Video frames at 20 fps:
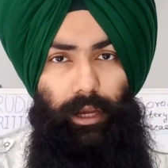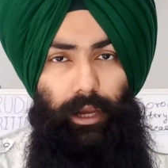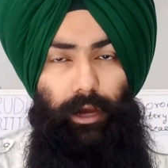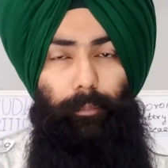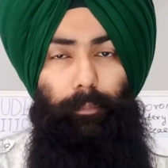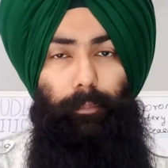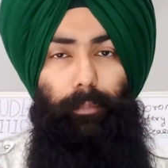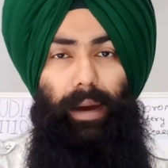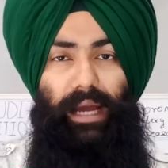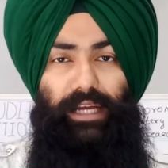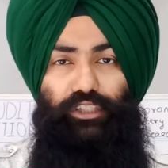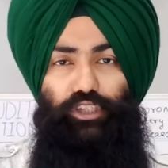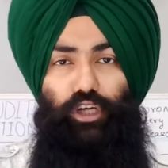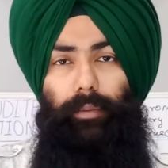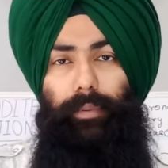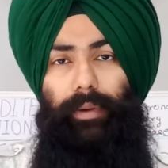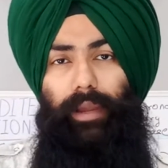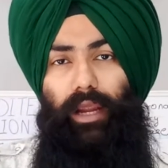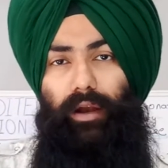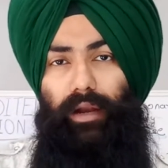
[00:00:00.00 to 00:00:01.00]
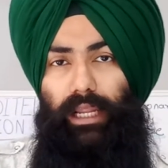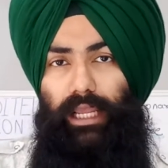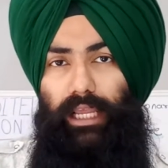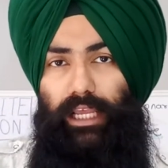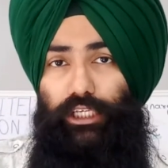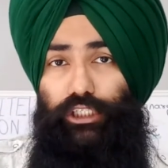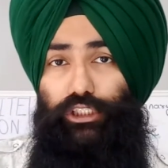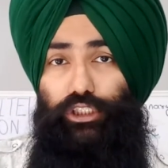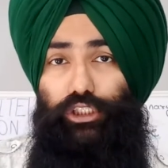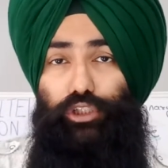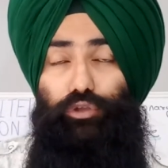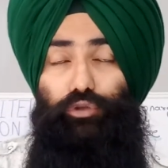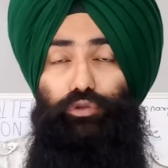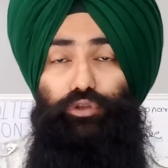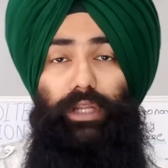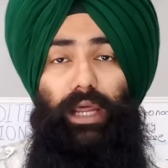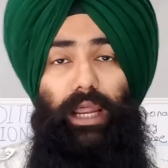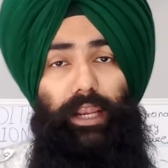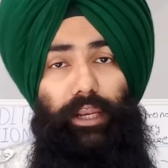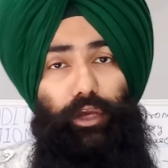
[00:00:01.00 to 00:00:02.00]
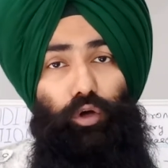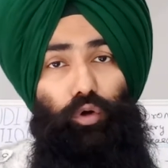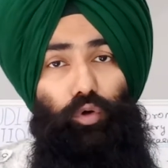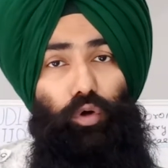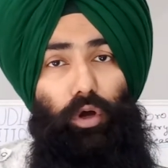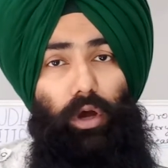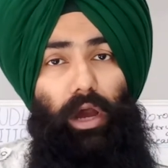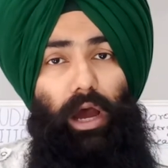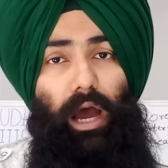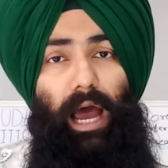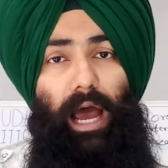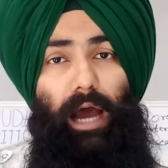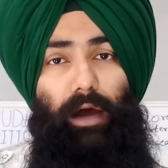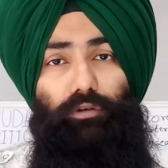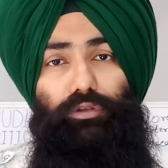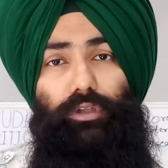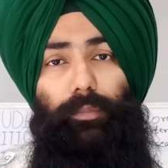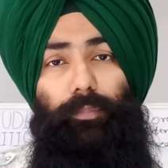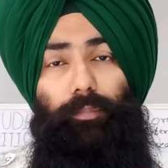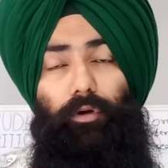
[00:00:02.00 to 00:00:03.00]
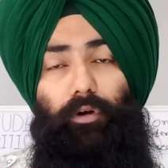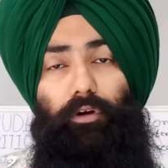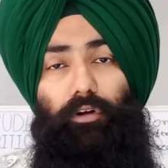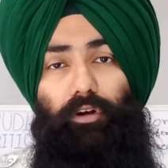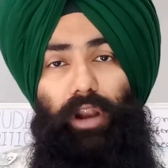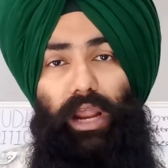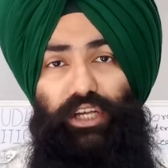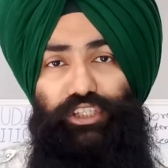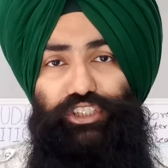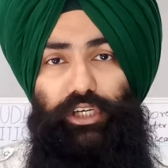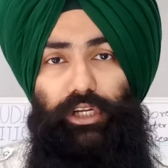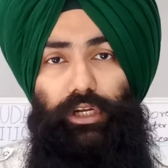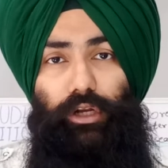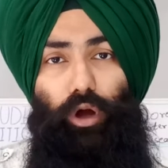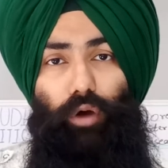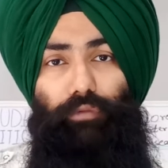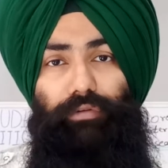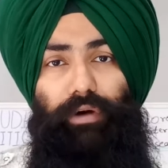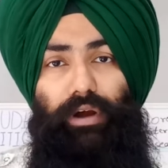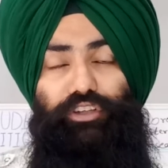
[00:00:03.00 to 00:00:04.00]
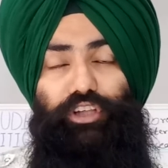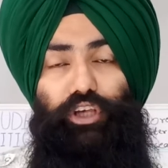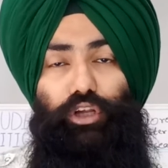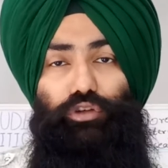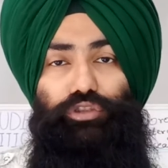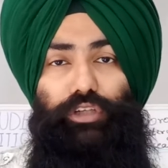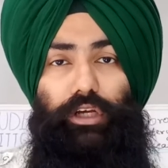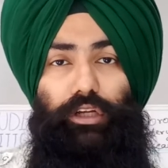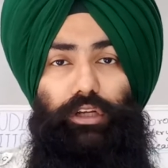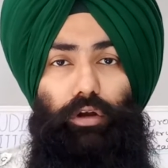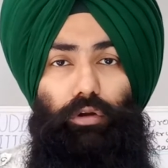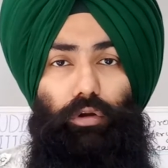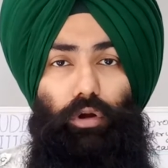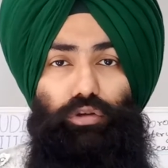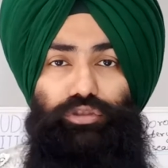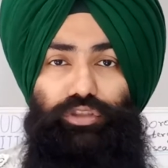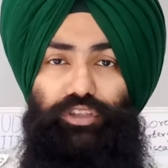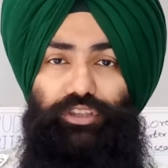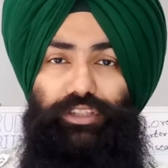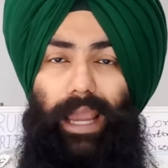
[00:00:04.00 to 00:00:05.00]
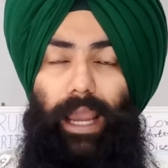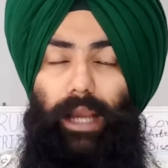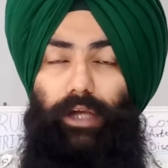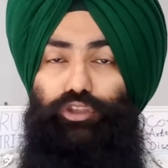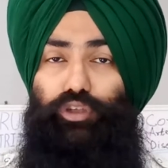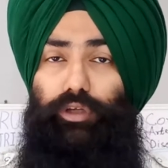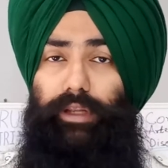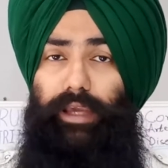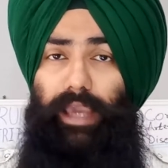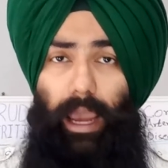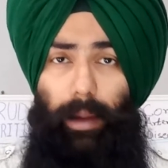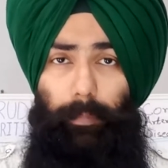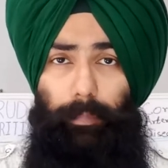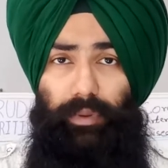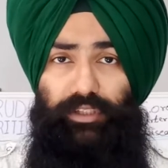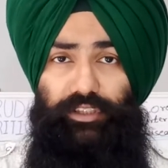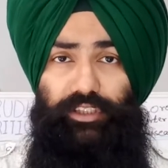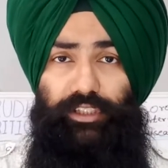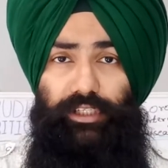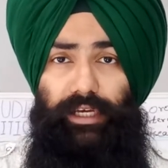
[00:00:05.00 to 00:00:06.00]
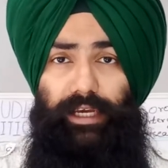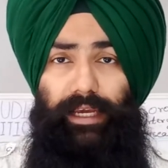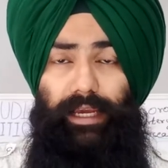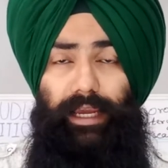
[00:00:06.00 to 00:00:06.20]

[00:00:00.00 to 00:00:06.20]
My job here is to tell you how the progression of atherosclerosis actually happens.